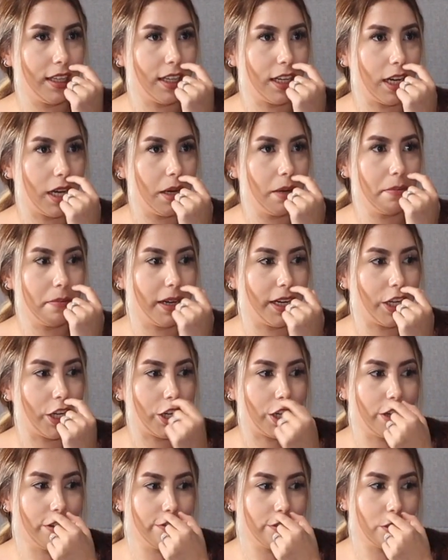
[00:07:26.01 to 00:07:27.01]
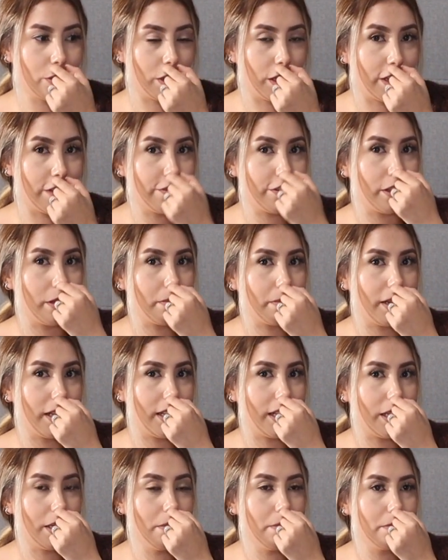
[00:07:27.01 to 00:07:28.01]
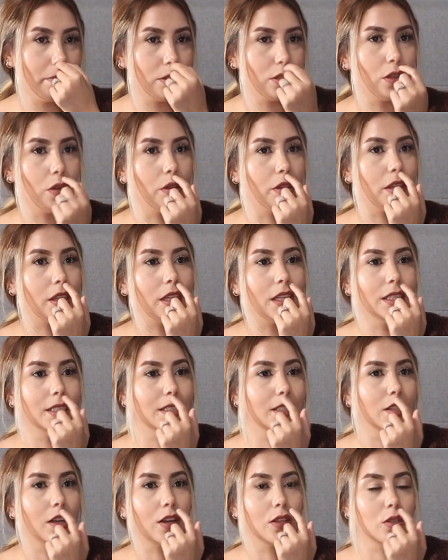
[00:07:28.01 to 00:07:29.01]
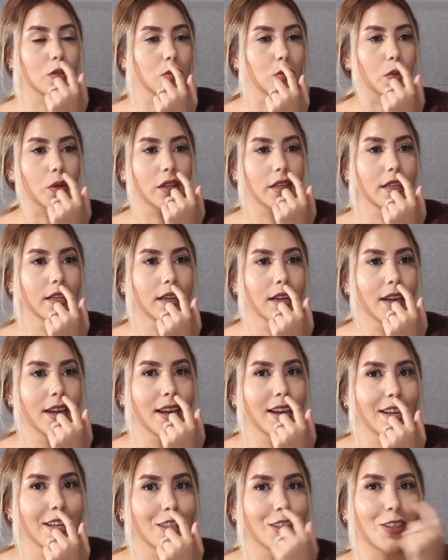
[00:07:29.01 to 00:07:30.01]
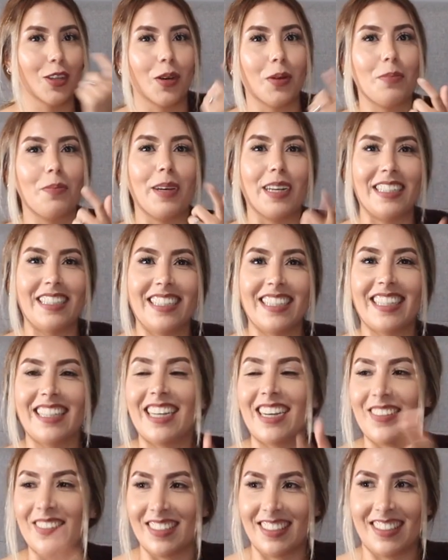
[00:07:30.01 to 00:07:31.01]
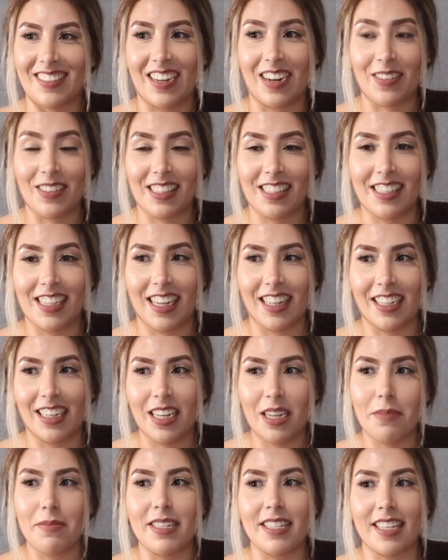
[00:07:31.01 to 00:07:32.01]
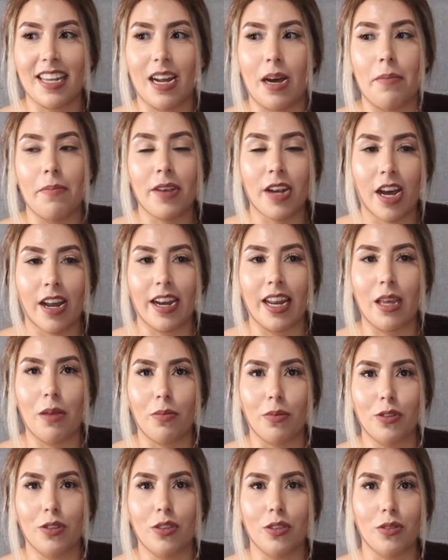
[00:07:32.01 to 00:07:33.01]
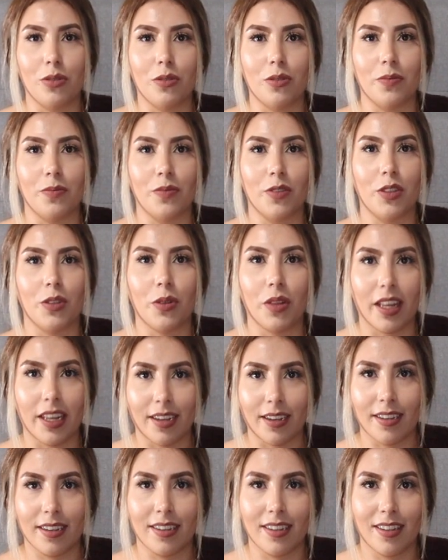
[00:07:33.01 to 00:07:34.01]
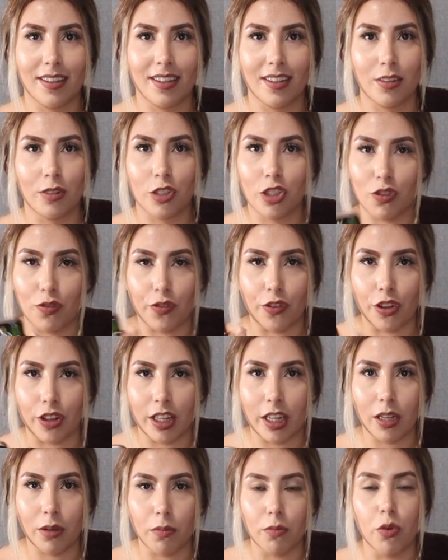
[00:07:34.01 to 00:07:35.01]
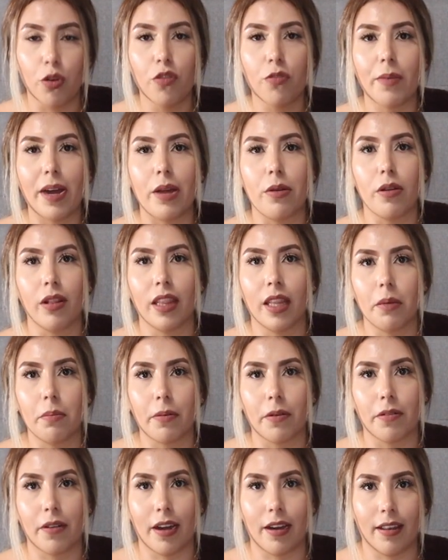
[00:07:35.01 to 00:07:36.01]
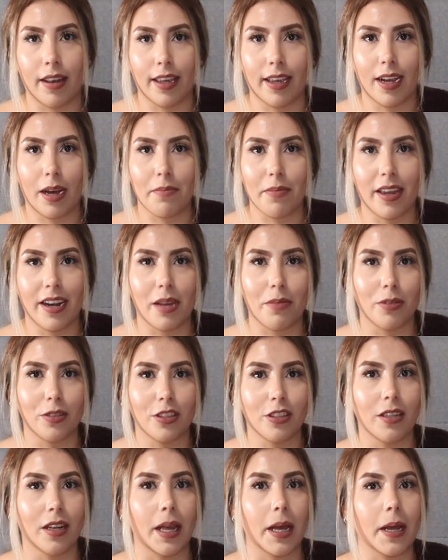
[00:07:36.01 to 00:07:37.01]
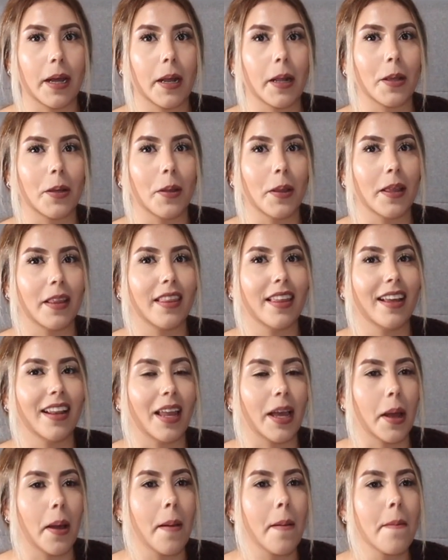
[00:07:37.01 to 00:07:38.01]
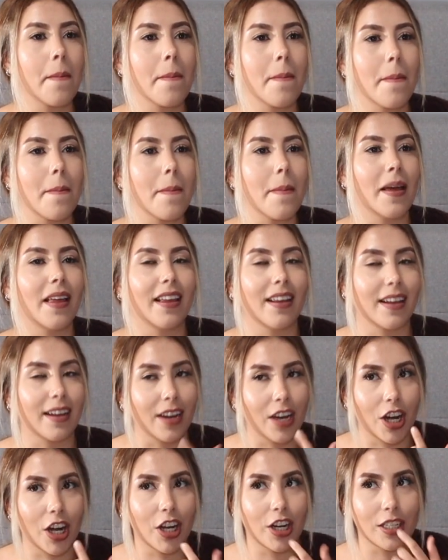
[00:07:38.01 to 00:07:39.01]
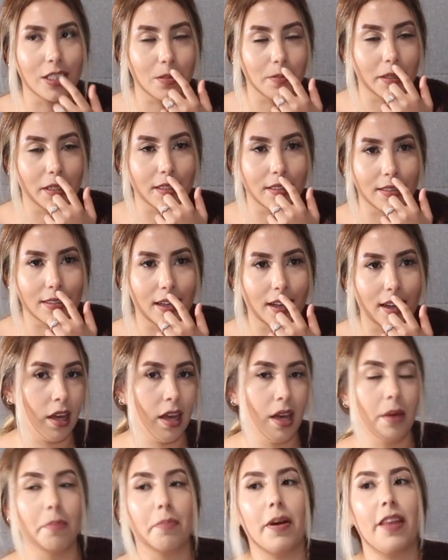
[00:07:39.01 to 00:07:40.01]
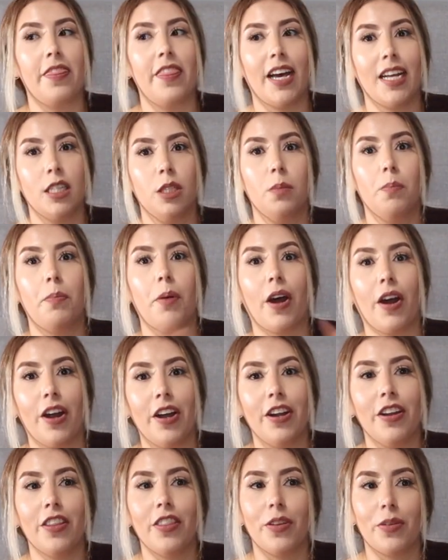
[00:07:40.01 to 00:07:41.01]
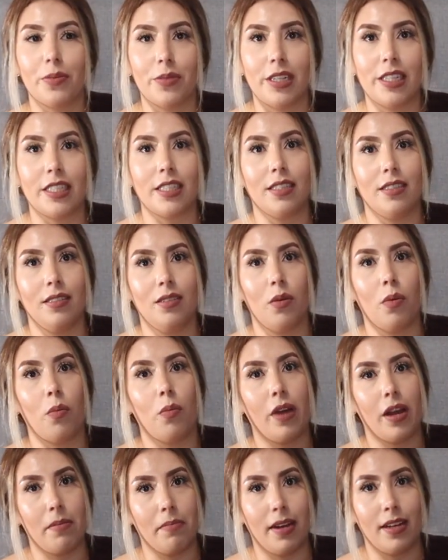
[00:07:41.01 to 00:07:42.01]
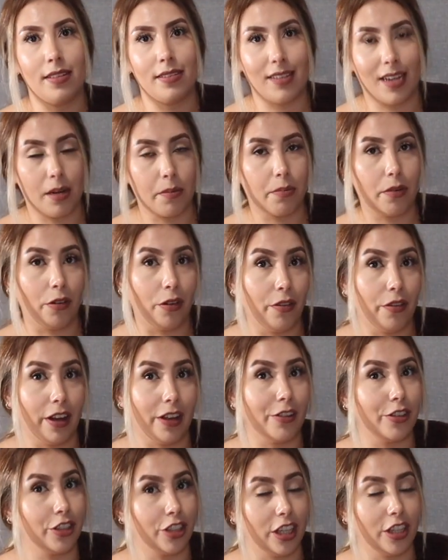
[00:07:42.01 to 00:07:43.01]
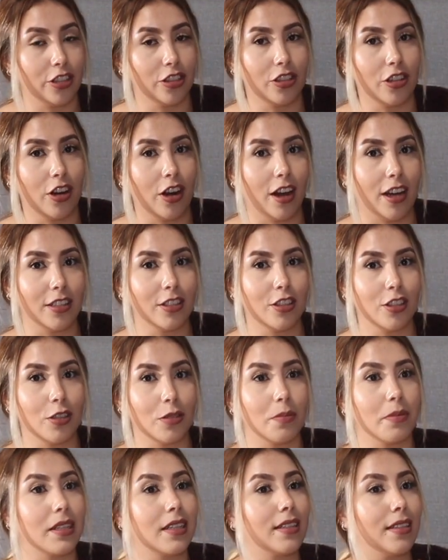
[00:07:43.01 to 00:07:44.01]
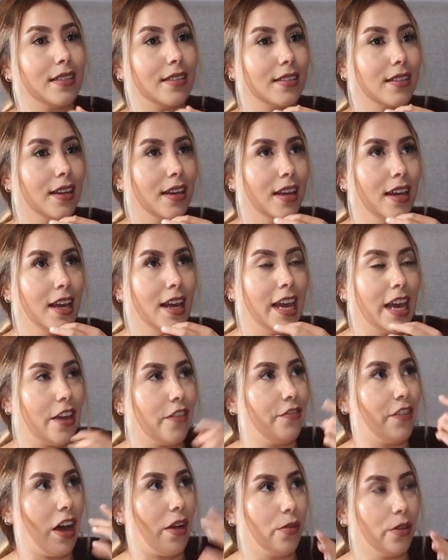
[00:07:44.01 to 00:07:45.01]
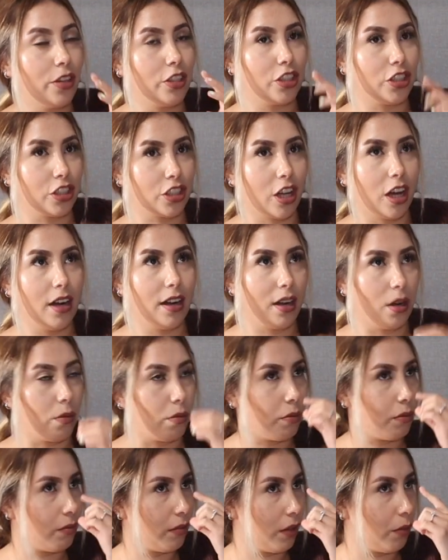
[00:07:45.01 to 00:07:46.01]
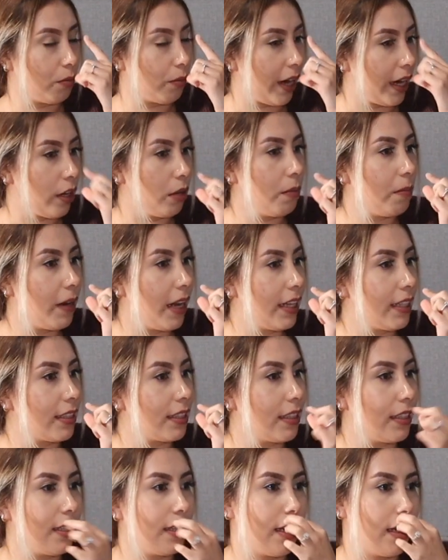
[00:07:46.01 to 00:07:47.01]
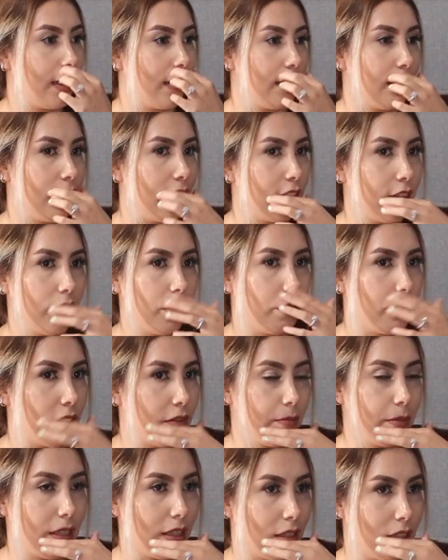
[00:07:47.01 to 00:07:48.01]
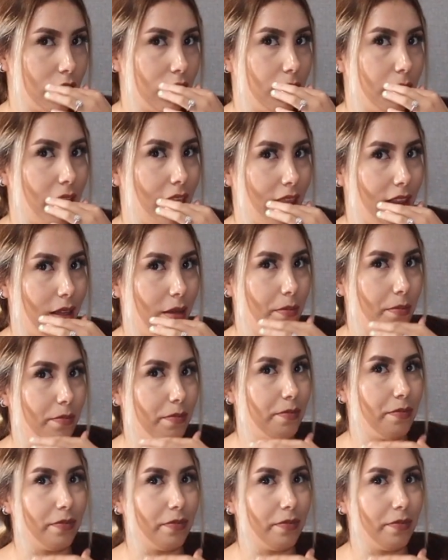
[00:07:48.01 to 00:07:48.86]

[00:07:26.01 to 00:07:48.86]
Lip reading: cut my nerve to lift up my lip. So this is all swollen. So basically what I was telling him is that I'm not able to fully move my lip around. Like I'm not able to like do the thing like it hurts because but that's part of the reason why my side profile changed a lot too, because if I would have just gotten a rhinoplasty and nothing would have been done to my lip,